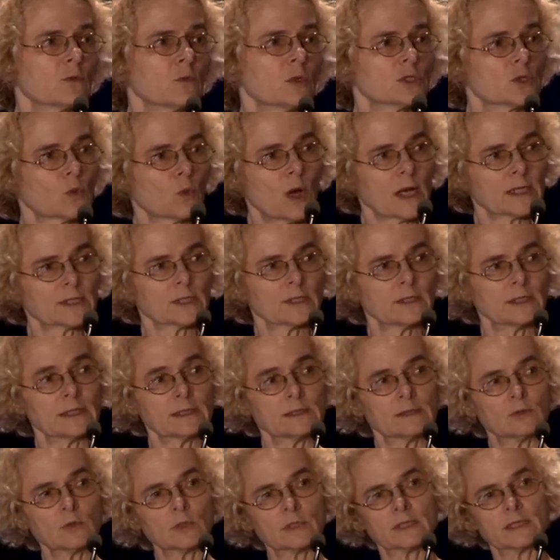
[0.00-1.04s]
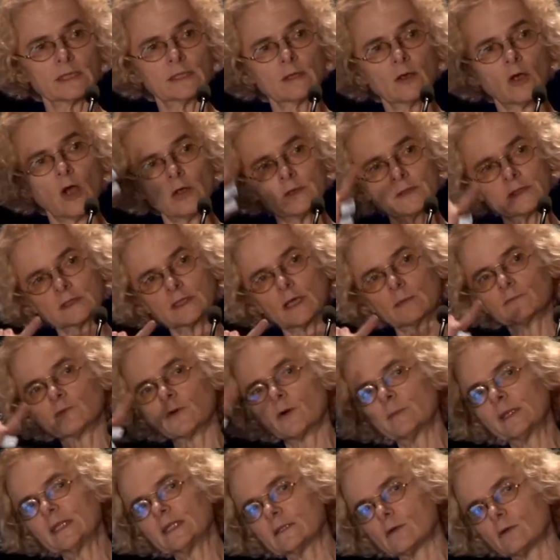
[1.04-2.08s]
which actually took the concept
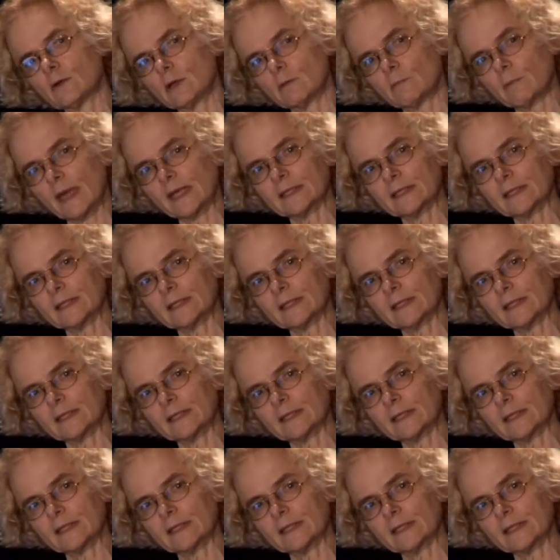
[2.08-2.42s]
from interim